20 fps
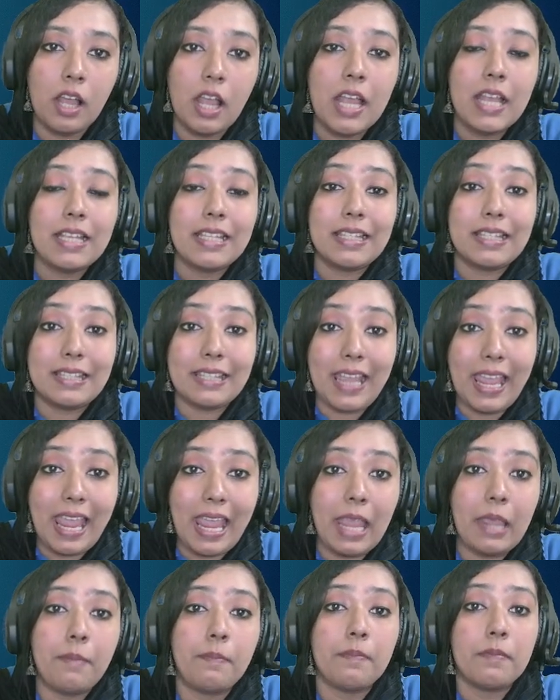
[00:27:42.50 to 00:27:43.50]

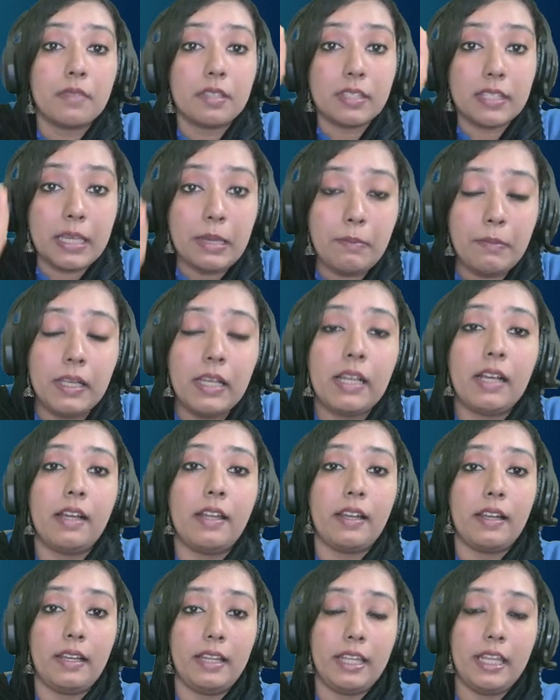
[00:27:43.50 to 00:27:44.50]
Same.
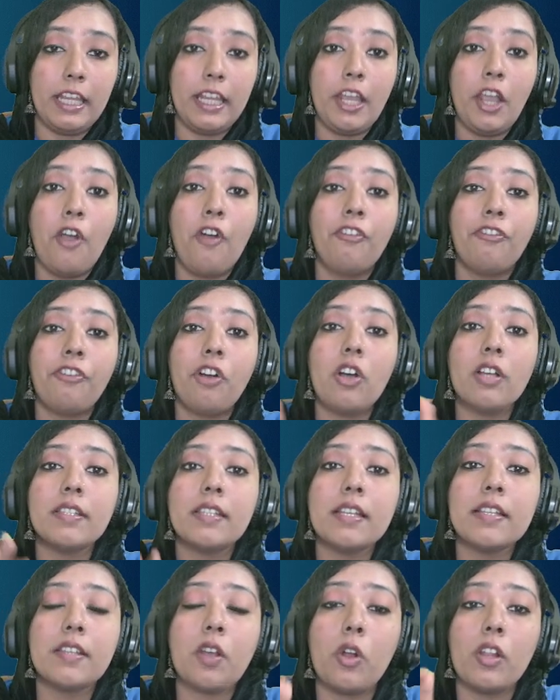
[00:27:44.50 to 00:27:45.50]
Similarly, force
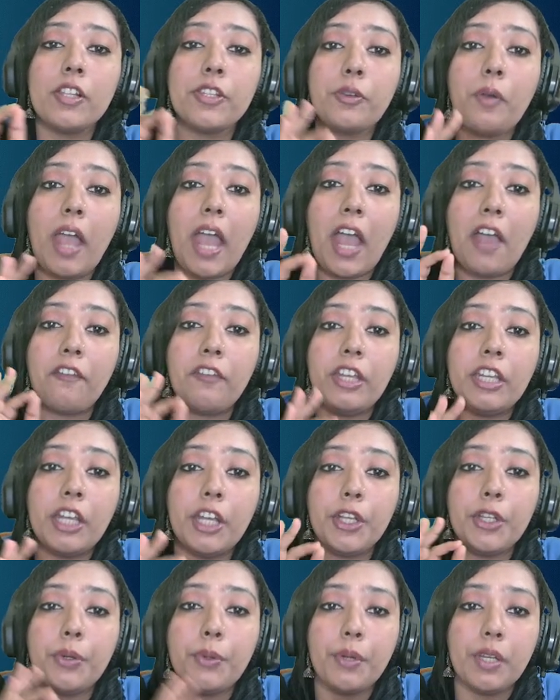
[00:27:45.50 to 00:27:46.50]
is also having a
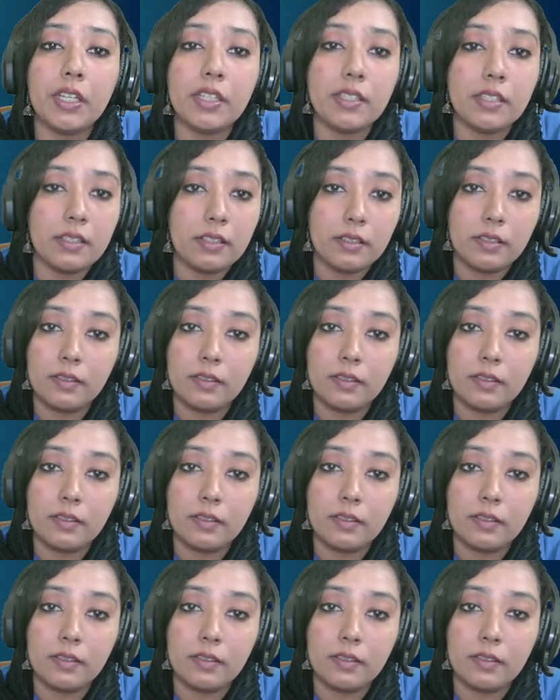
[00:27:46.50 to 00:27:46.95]
unit.